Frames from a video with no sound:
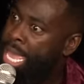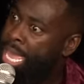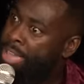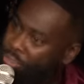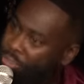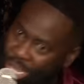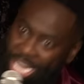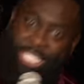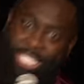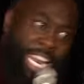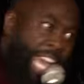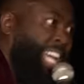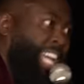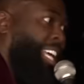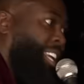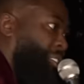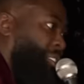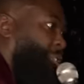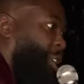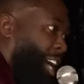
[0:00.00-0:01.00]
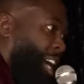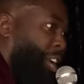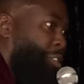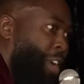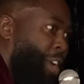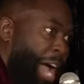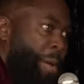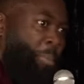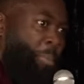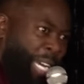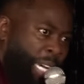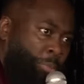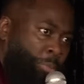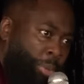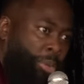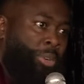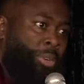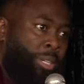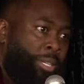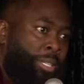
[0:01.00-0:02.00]
If he had taken the fucking right
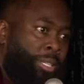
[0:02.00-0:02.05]
people.